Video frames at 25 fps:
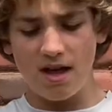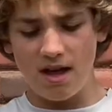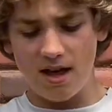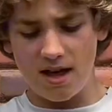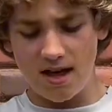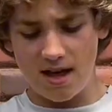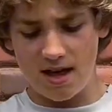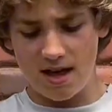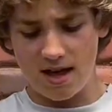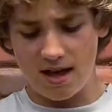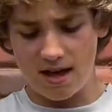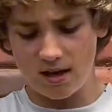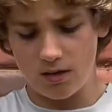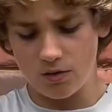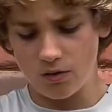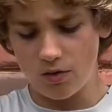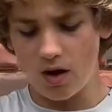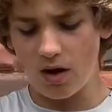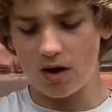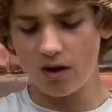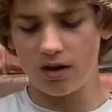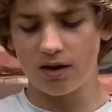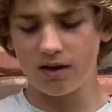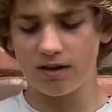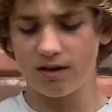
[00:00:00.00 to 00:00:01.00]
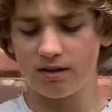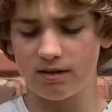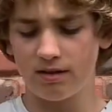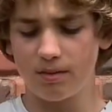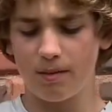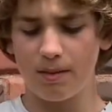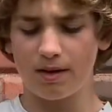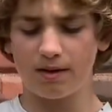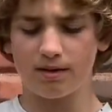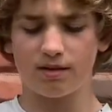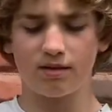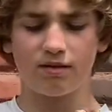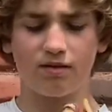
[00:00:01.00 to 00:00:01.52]
And Rawlings is
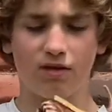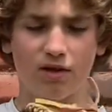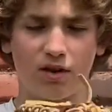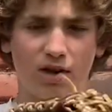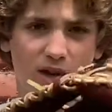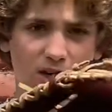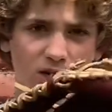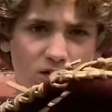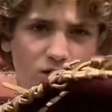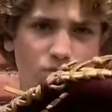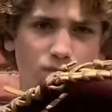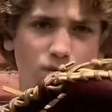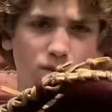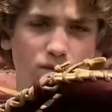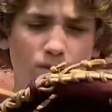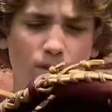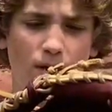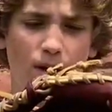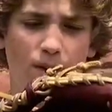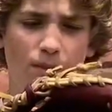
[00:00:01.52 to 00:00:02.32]
the best suit for catcher's mitts in my